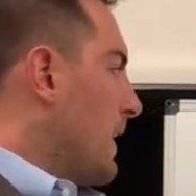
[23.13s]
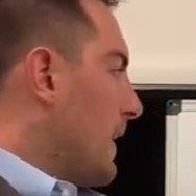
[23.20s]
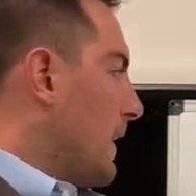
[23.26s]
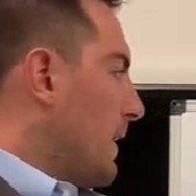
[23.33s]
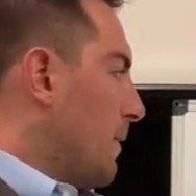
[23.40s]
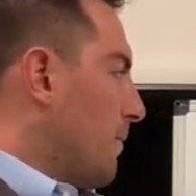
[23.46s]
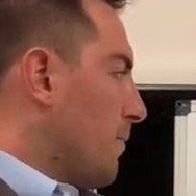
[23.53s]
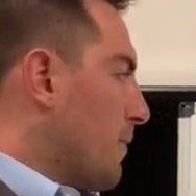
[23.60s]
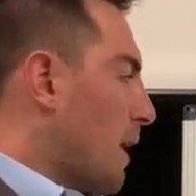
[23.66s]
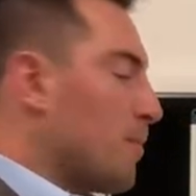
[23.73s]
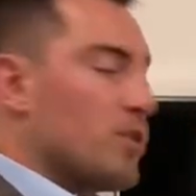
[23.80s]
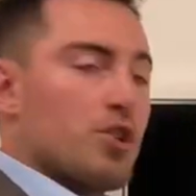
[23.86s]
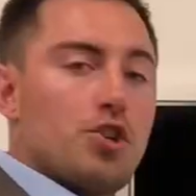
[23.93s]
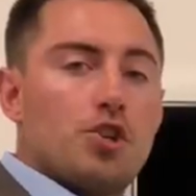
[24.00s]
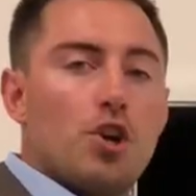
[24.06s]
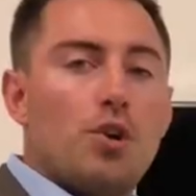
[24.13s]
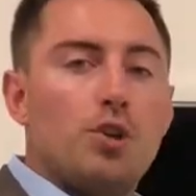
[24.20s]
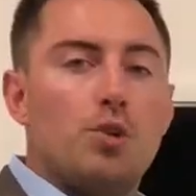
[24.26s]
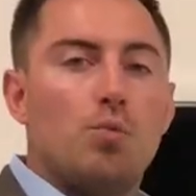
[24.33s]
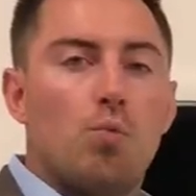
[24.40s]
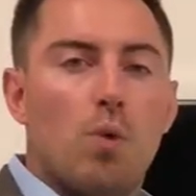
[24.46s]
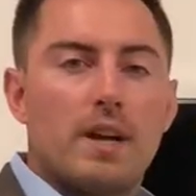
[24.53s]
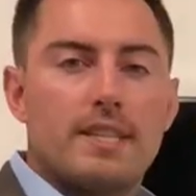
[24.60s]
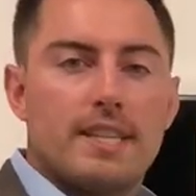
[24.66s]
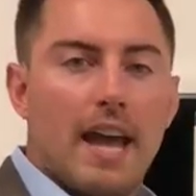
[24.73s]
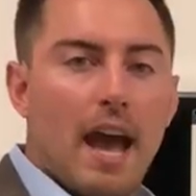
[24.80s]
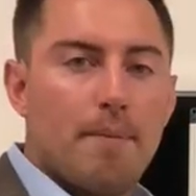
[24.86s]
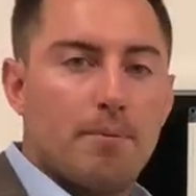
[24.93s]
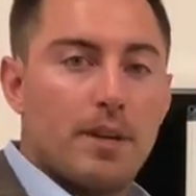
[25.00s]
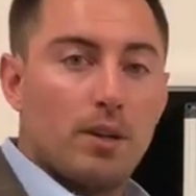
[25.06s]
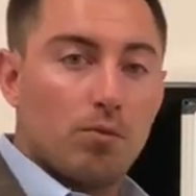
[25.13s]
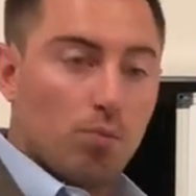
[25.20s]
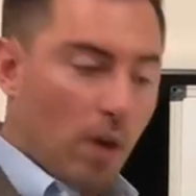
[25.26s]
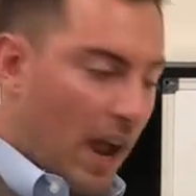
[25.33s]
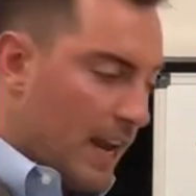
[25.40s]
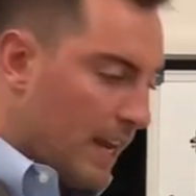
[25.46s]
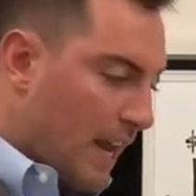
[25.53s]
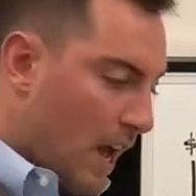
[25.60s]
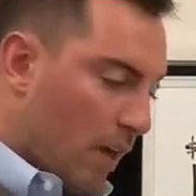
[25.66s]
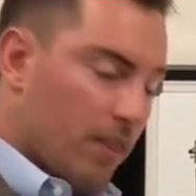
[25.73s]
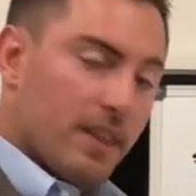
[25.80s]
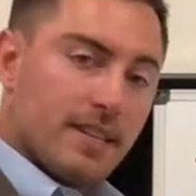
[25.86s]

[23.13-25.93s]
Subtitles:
I'm going to show you what's happening right now